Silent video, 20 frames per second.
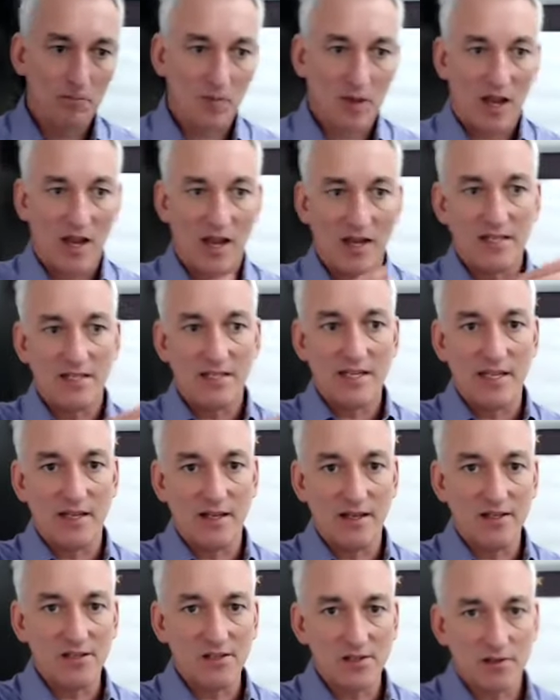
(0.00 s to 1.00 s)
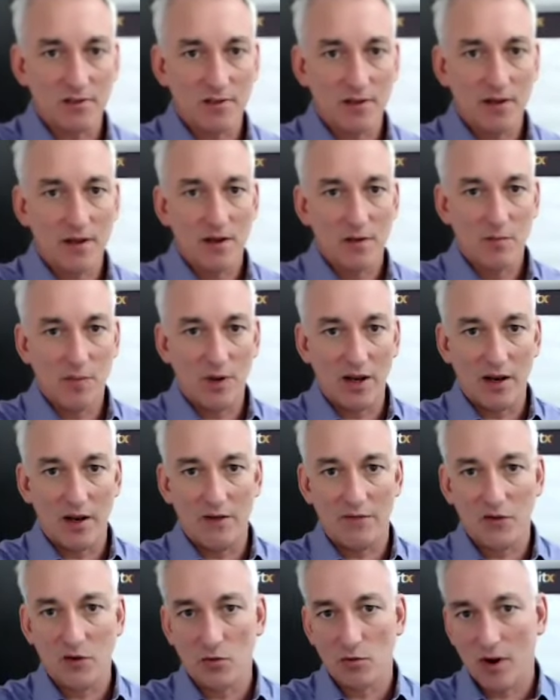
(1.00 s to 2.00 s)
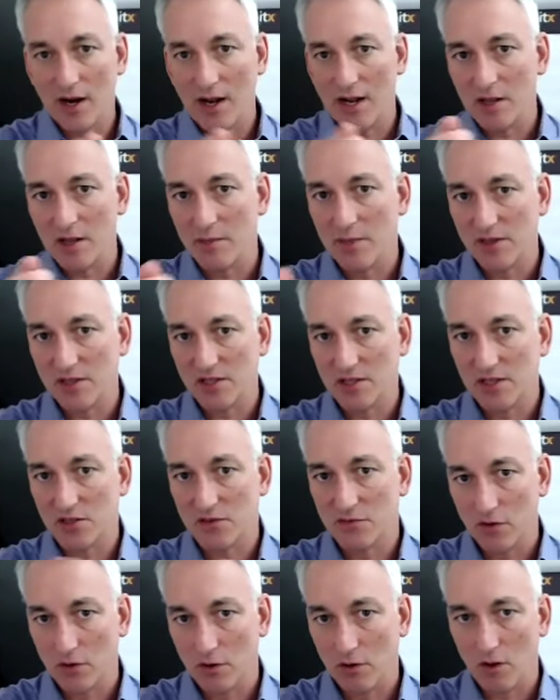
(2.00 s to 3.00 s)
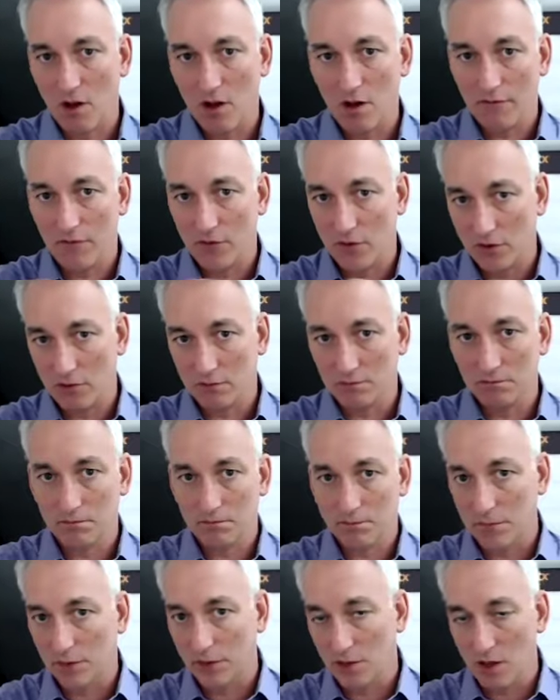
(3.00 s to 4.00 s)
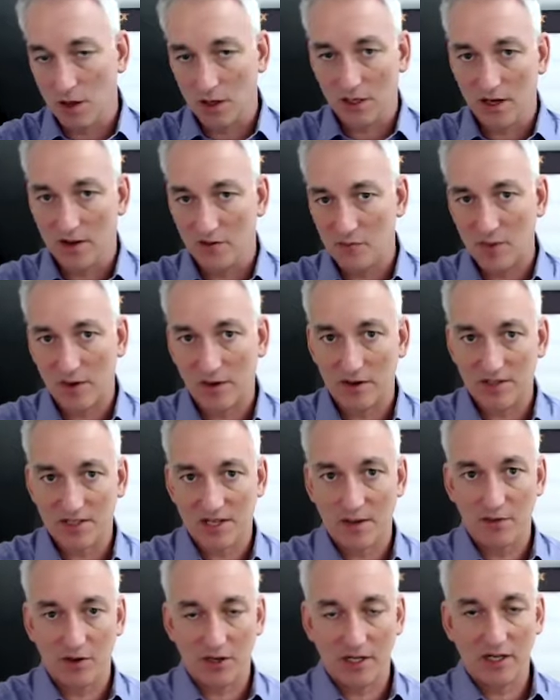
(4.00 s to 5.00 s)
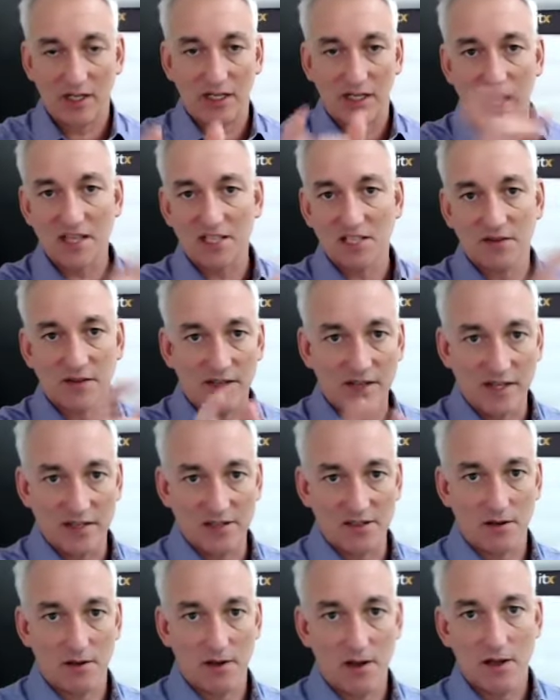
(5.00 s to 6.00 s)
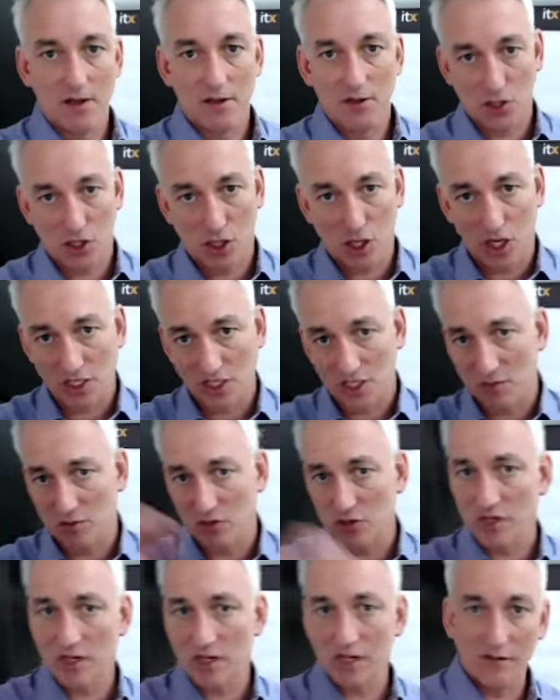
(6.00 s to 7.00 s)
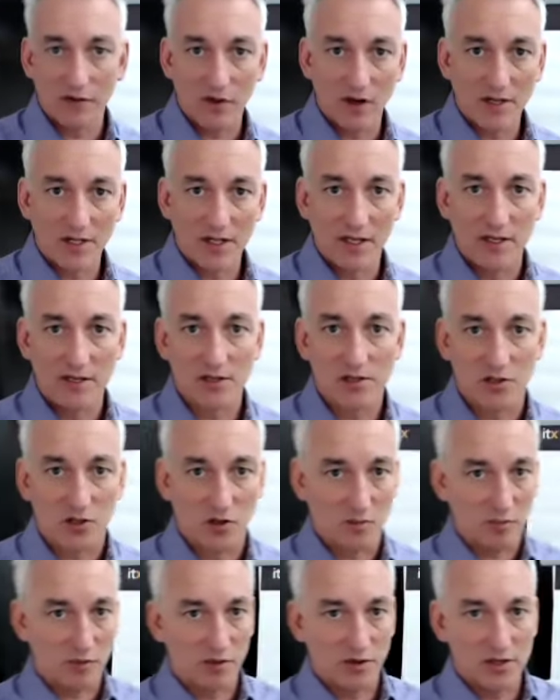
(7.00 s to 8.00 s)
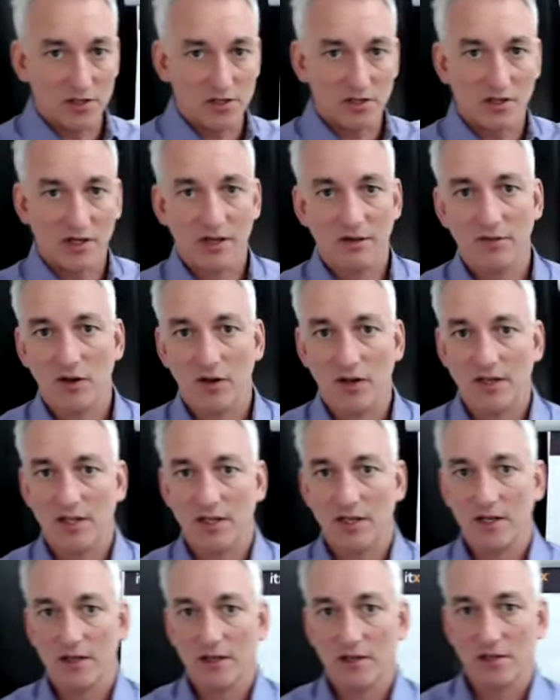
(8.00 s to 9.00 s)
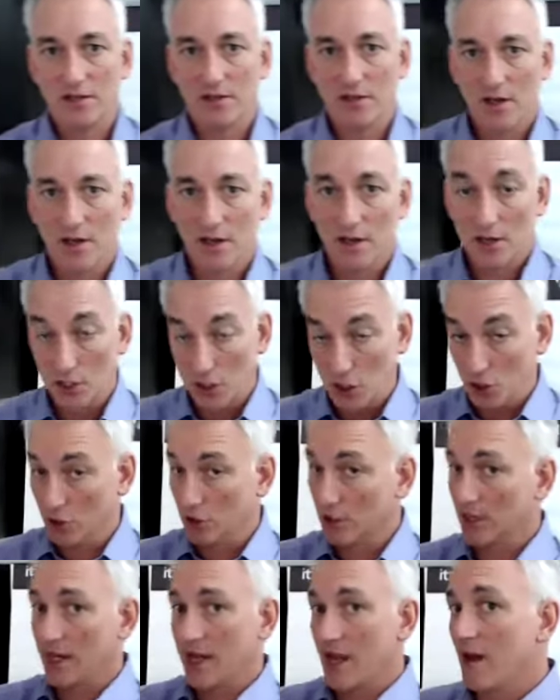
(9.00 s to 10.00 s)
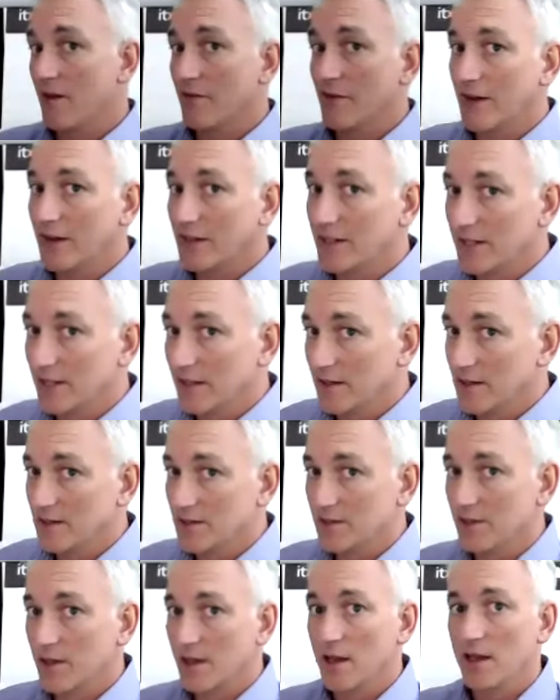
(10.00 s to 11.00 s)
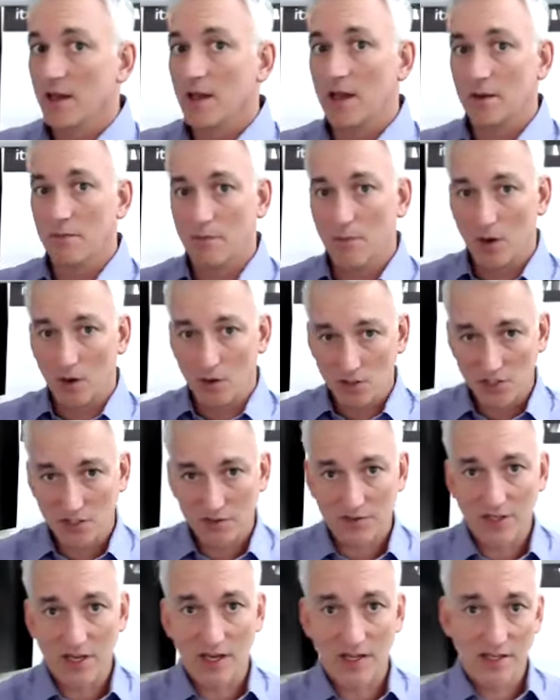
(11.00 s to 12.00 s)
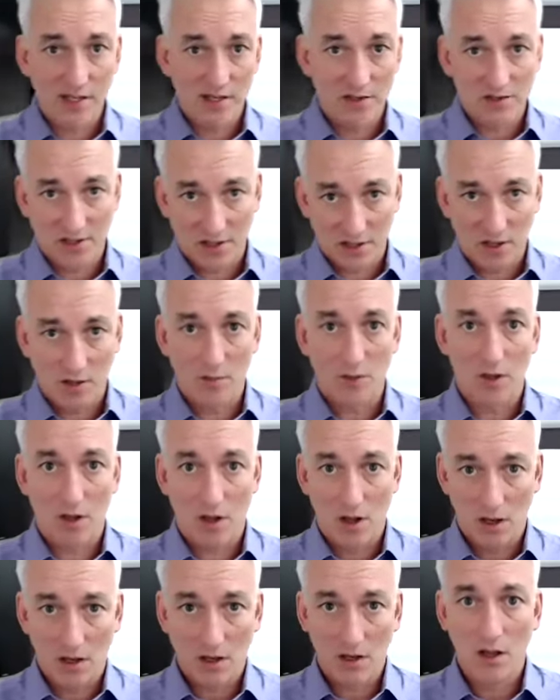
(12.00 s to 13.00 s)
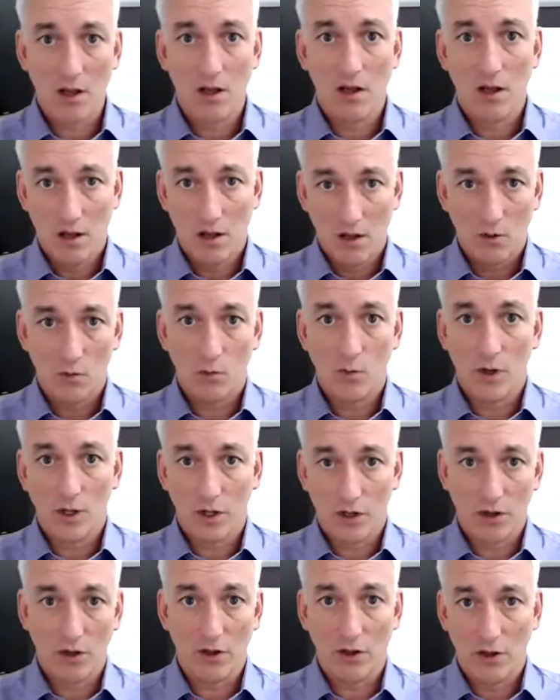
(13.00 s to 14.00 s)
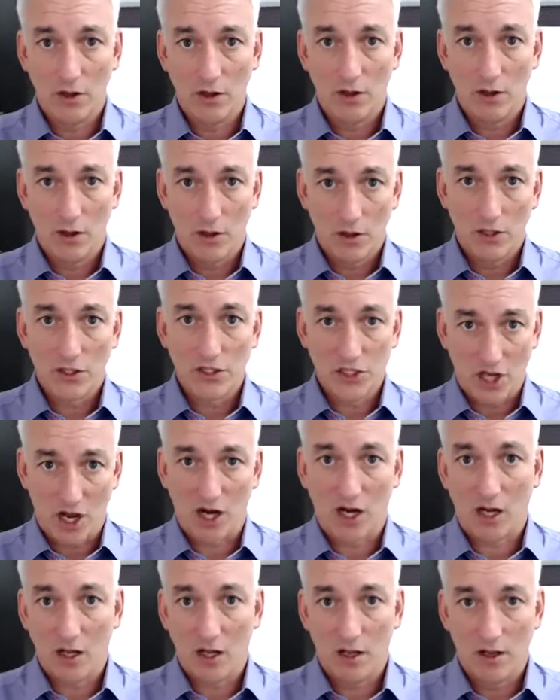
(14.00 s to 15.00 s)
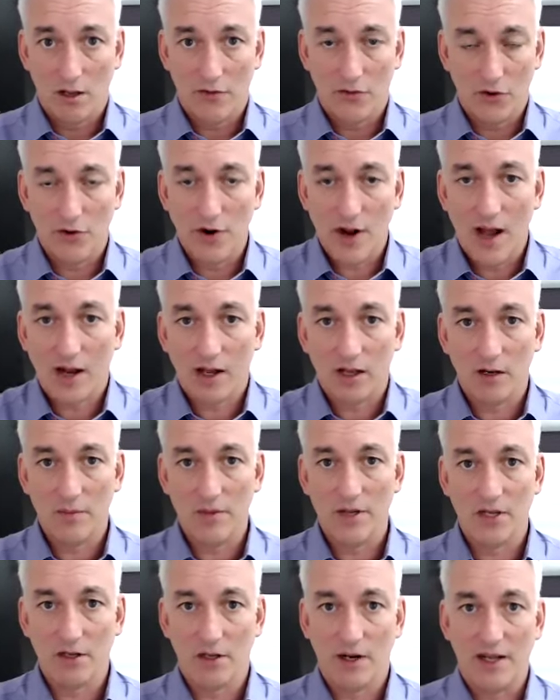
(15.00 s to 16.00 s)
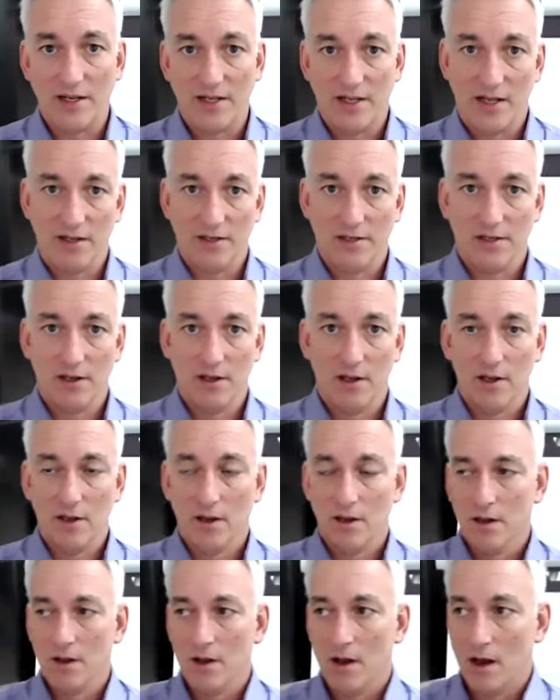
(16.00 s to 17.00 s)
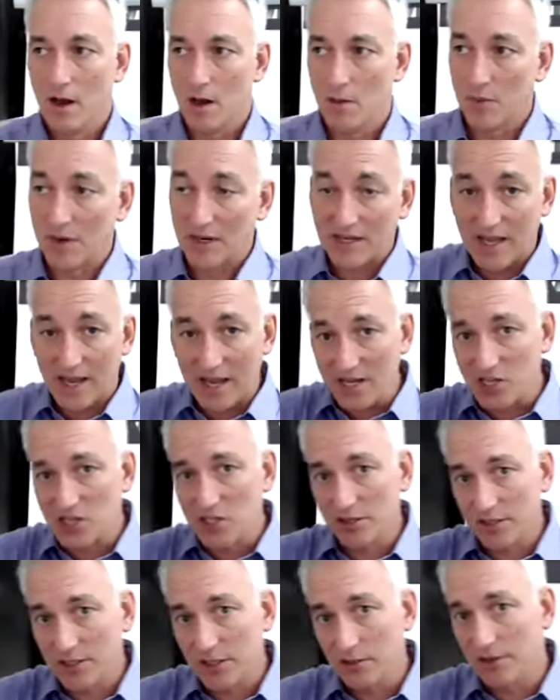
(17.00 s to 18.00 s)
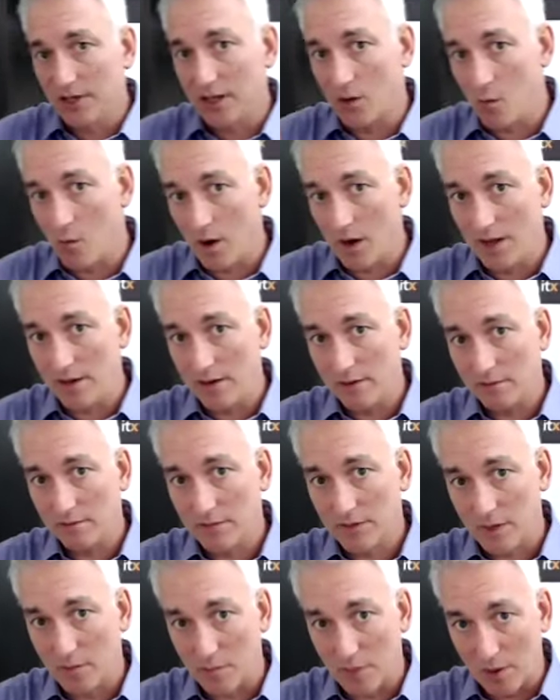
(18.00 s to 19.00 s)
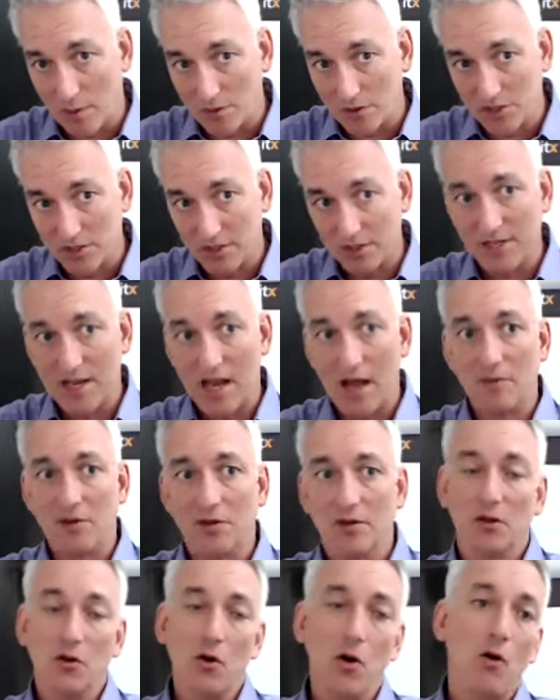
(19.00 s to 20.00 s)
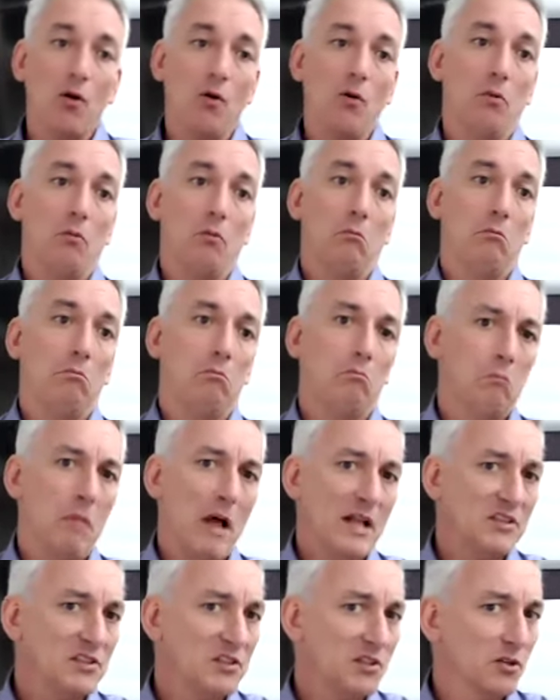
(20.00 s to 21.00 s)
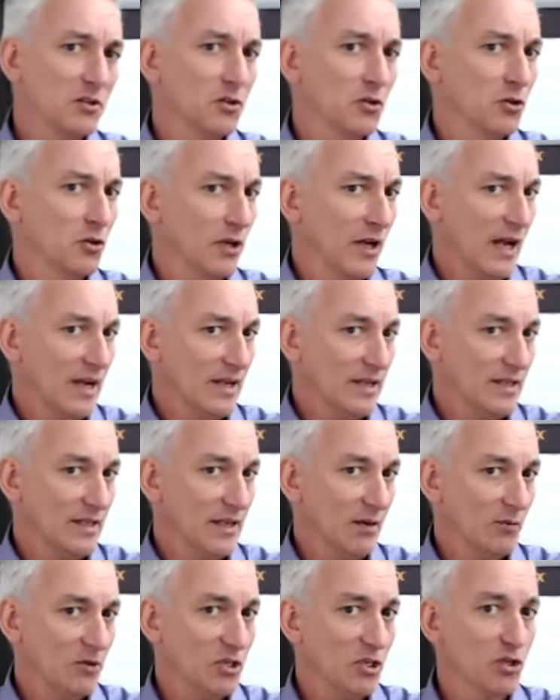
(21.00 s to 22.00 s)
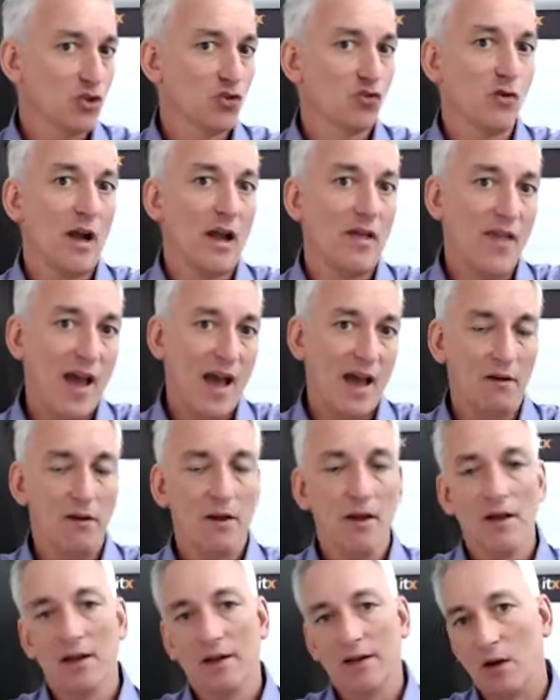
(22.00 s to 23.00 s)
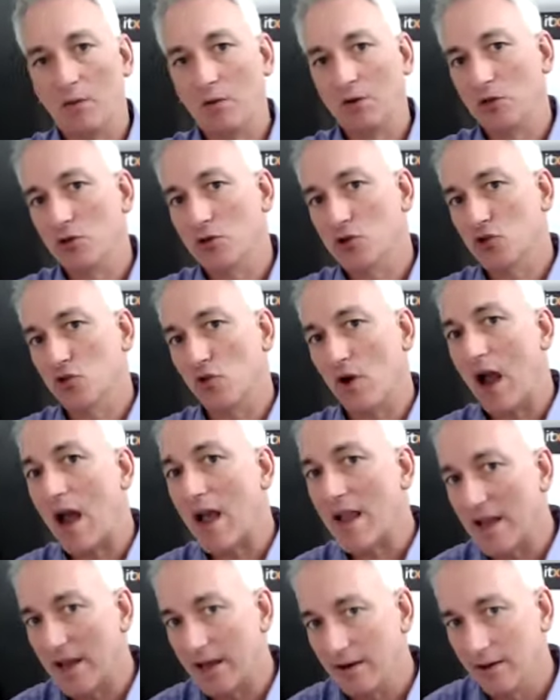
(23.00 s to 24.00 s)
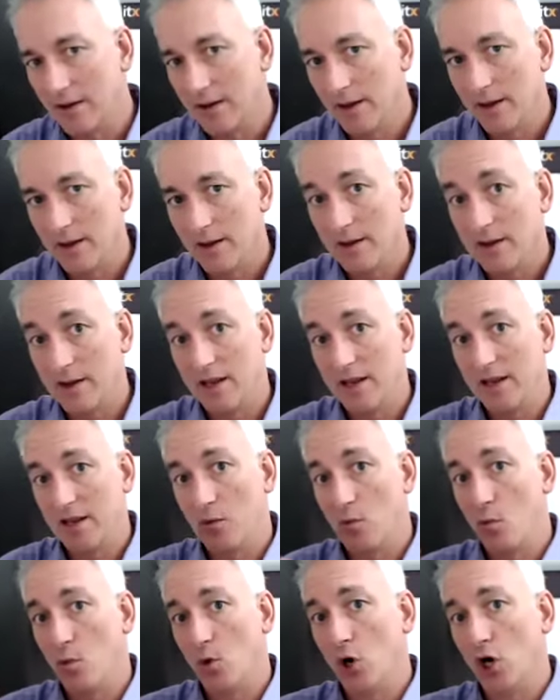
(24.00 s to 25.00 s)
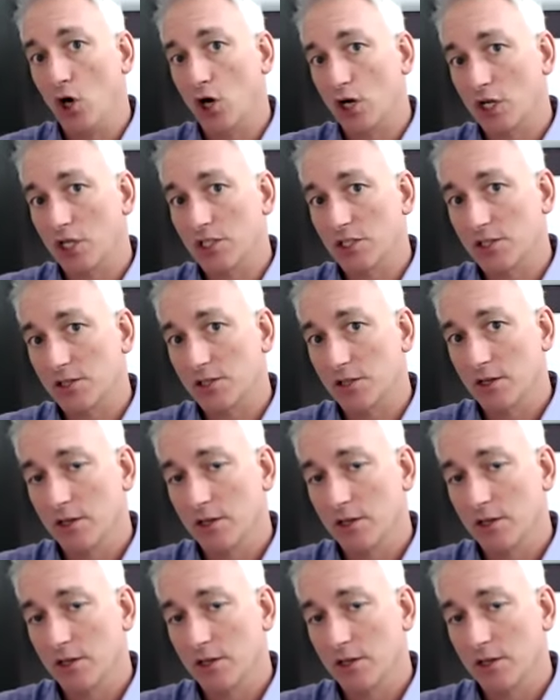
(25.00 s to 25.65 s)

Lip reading: ideas, but if you run any business for a long enough period of time, you're going to get lots of ideas. Your customers are going to give you ideas. Your employees are going to give you ideas. You're going to have ideas. And most of the ideas that come along will suck. They're not going to be good ideas. But occasionally you'll get one that bubbles to the top and you're like, oh, that's a good idea. We should try that. Now, when you try it and it works,